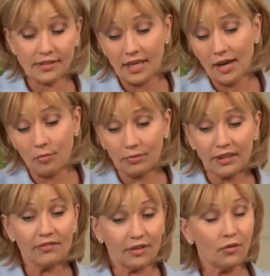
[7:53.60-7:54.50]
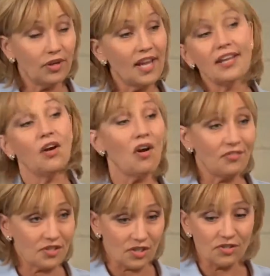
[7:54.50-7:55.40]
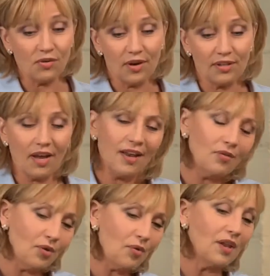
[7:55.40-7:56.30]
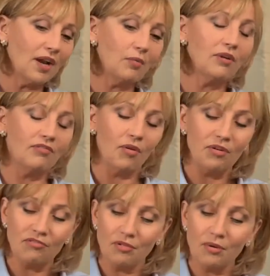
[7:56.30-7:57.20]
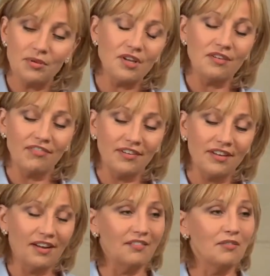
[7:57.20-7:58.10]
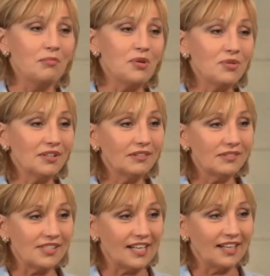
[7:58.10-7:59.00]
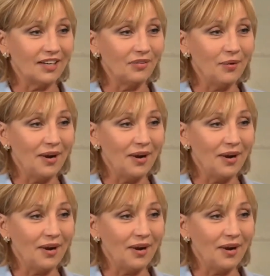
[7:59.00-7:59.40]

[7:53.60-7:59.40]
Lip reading: Now, see, I don't believe in creating offices, so I don't know that I would have voted for it, which I find kind of amusing standing here